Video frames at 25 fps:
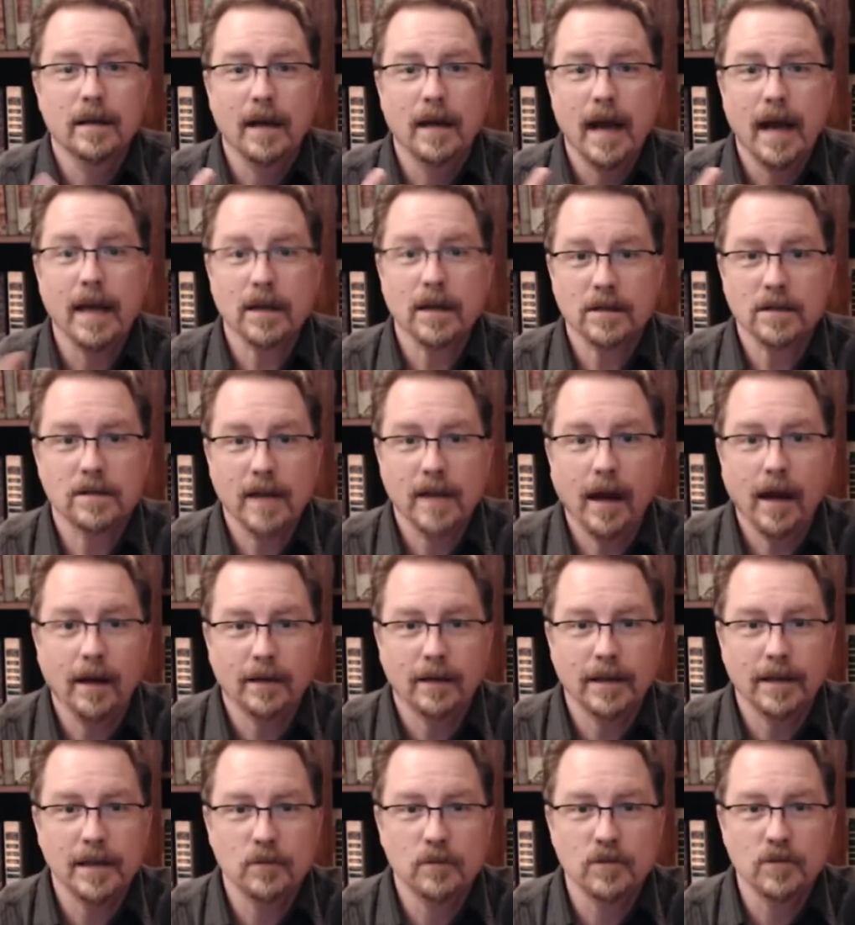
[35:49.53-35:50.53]
I could
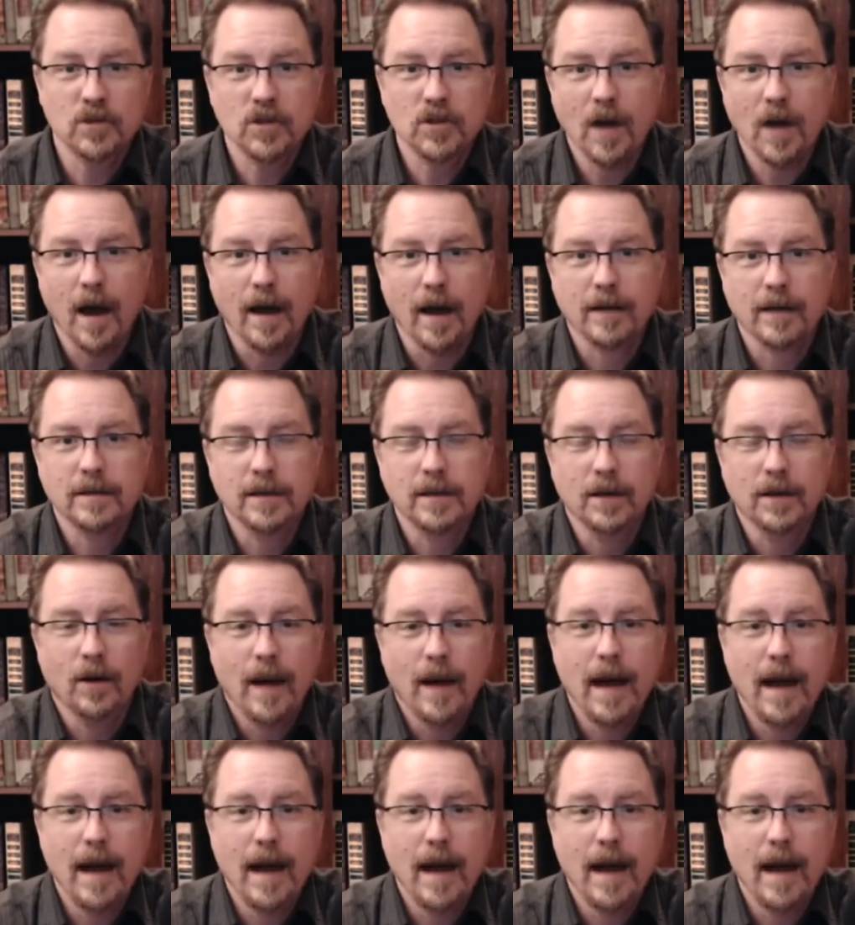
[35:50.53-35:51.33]
tell he was shocked. You know,